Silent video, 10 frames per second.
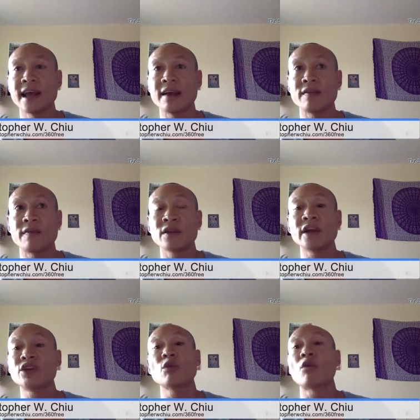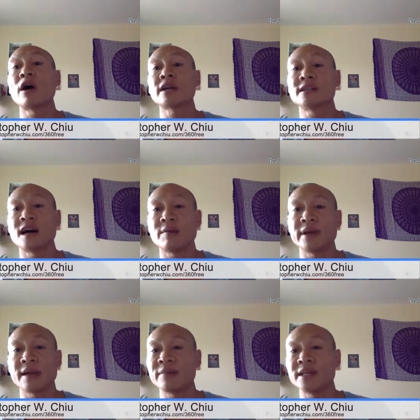and feel like you're a walking
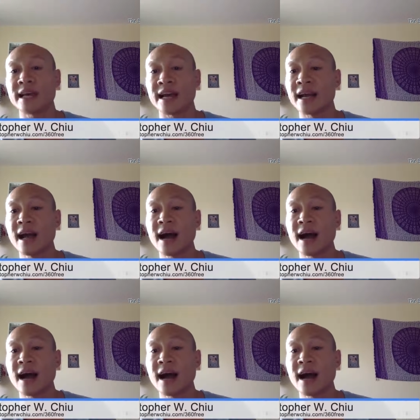zombie and be dead.